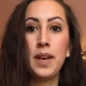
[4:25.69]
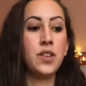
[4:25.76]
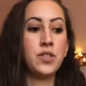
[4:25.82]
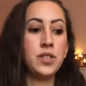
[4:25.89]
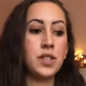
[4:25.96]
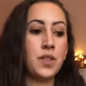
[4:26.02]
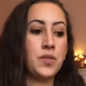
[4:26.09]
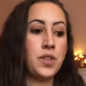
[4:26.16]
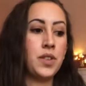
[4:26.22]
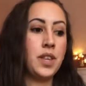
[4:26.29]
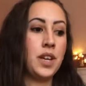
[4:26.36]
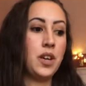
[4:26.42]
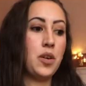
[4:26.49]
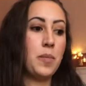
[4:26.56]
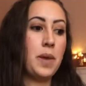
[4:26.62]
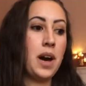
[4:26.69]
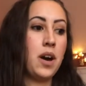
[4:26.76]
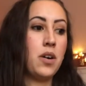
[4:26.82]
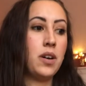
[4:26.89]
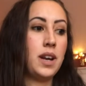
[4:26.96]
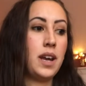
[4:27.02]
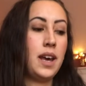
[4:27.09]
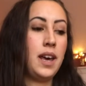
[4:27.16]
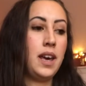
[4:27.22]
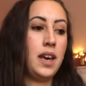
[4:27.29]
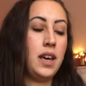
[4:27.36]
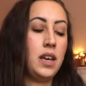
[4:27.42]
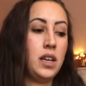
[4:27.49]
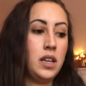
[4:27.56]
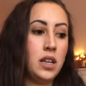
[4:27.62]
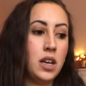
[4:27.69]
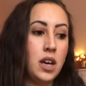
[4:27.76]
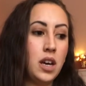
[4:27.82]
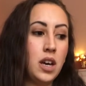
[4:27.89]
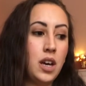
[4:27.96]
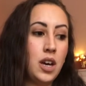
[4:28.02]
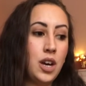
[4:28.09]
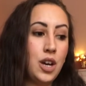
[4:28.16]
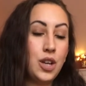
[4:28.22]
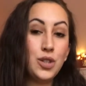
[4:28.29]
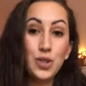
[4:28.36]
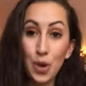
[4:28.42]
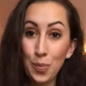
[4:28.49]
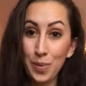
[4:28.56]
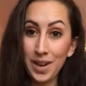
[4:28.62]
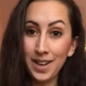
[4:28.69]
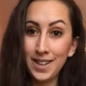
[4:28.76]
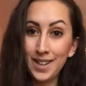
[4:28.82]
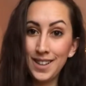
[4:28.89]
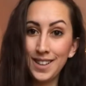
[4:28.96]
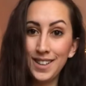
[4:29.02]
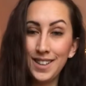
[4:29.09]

I just have to think about a topic,